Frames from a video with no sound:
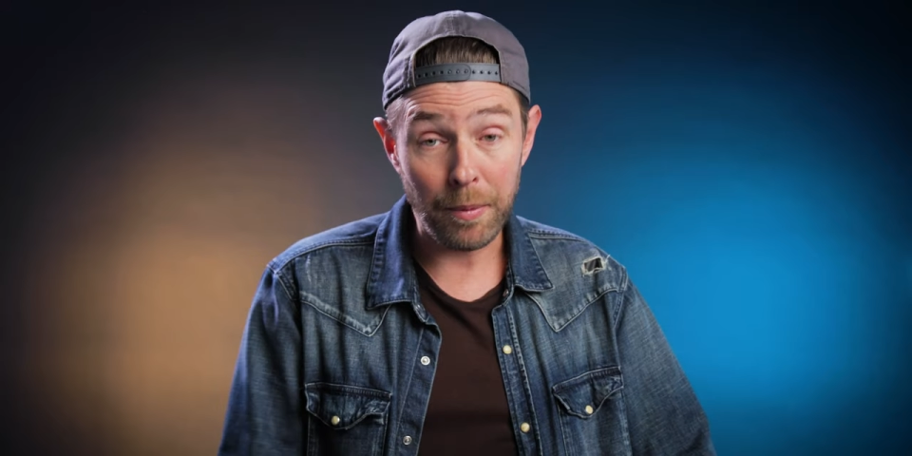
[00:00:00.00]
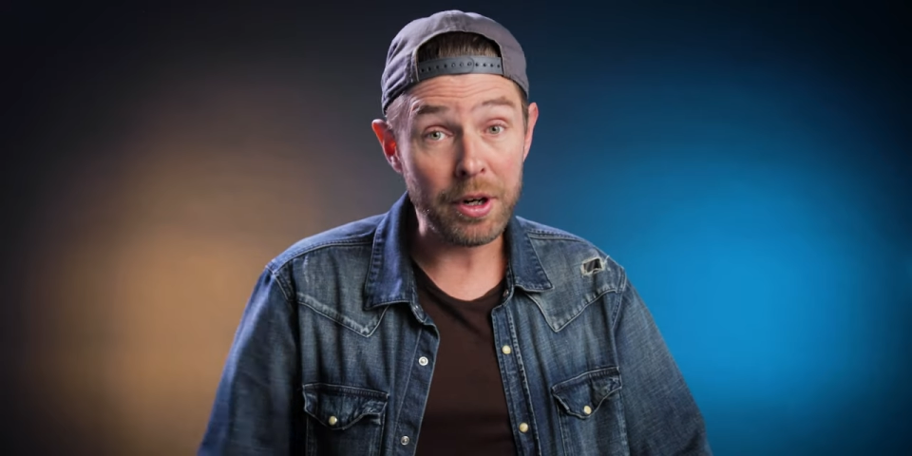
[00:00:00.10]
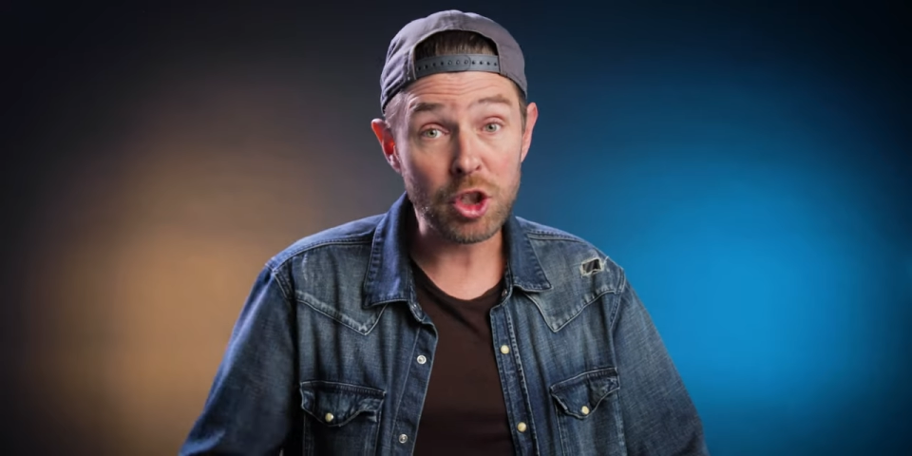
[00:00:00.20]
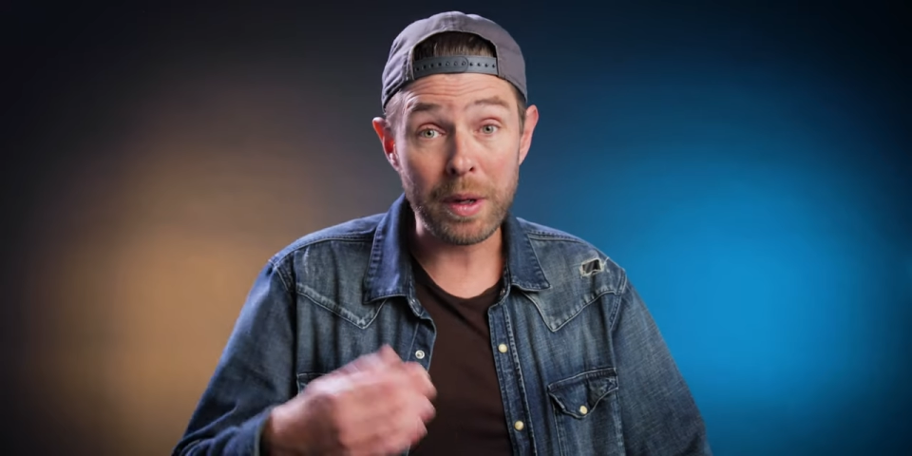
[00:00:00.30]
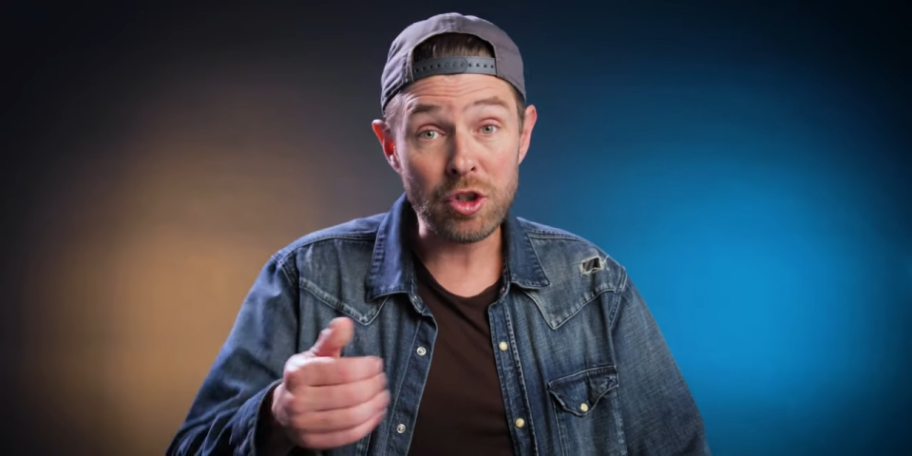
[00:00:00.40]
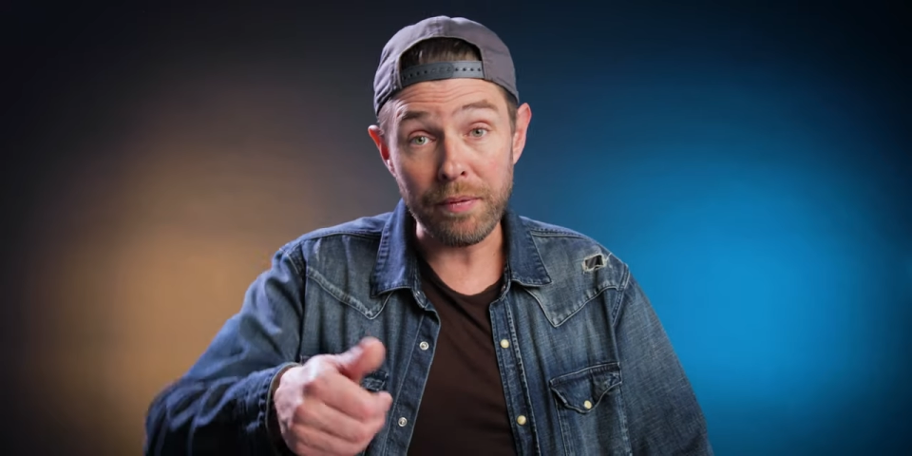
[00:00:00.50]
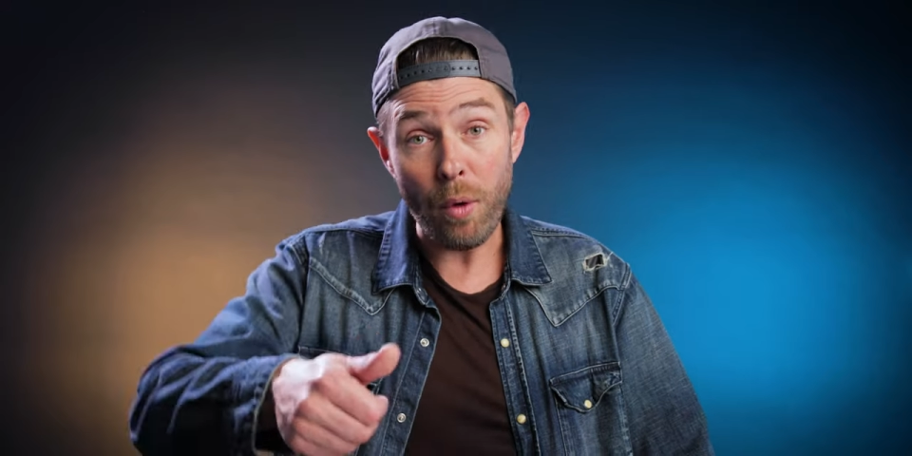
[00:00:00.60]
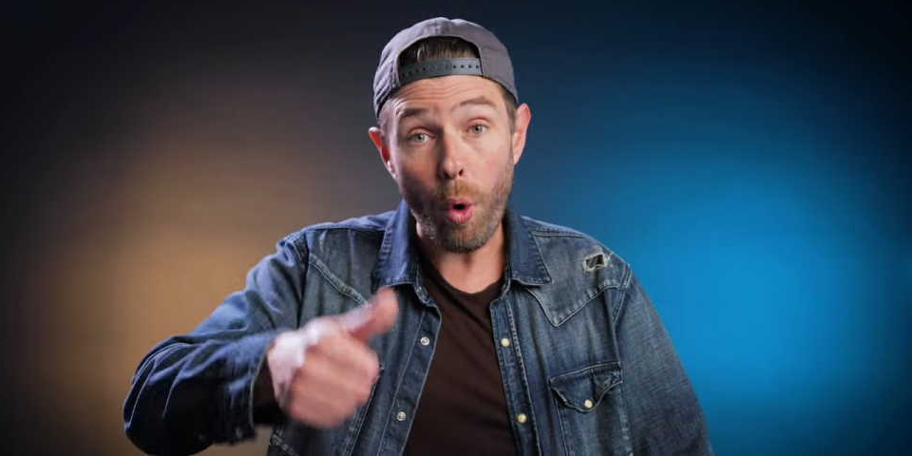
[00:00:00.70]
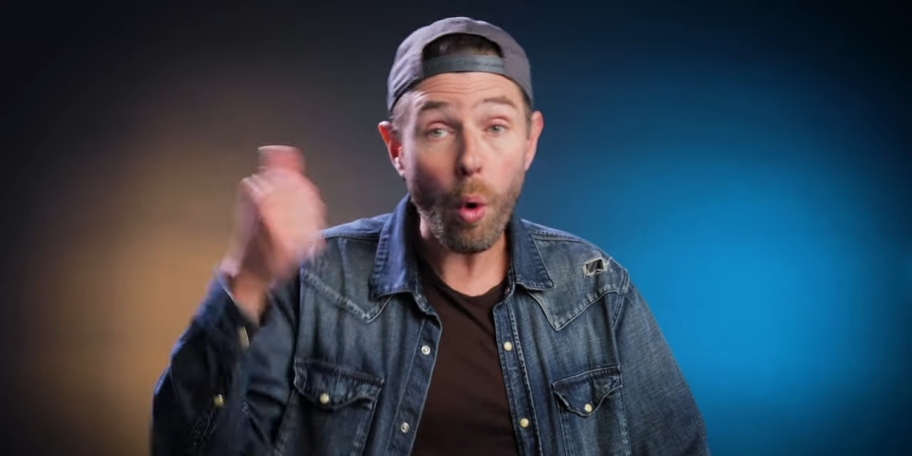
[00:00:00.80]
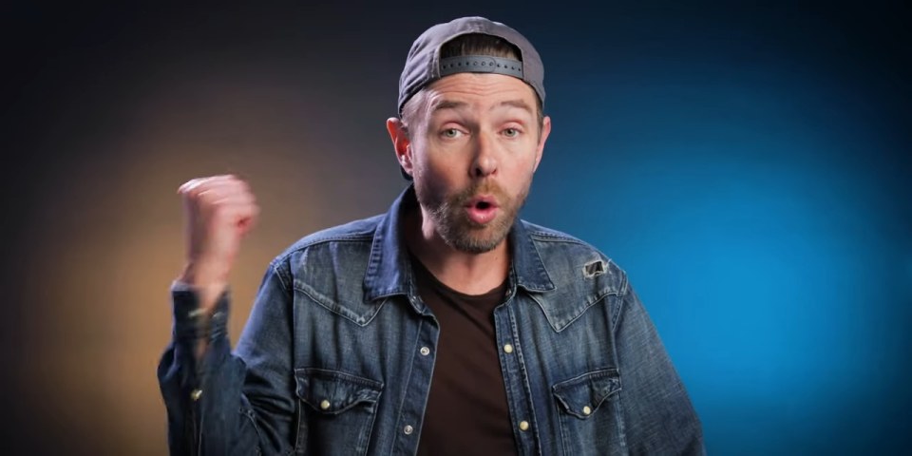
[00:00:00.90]
I'm gonna switch off
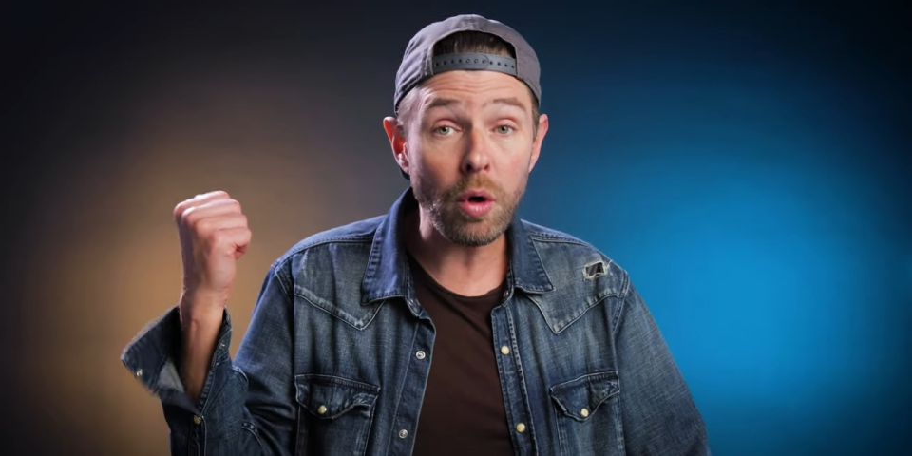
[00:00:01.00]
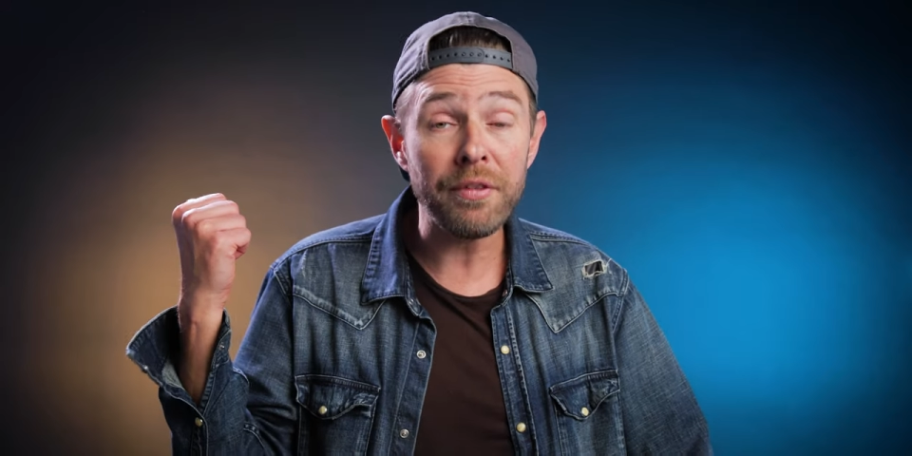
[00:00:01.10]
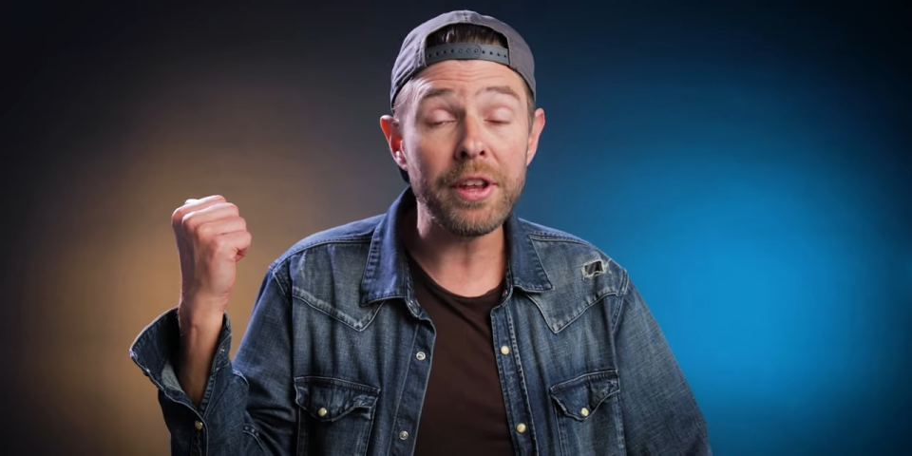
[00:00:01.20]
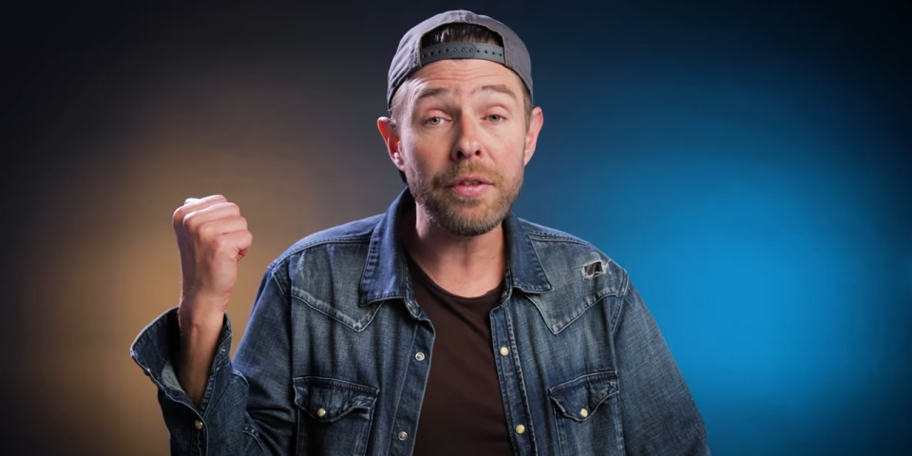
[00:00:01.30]
all of the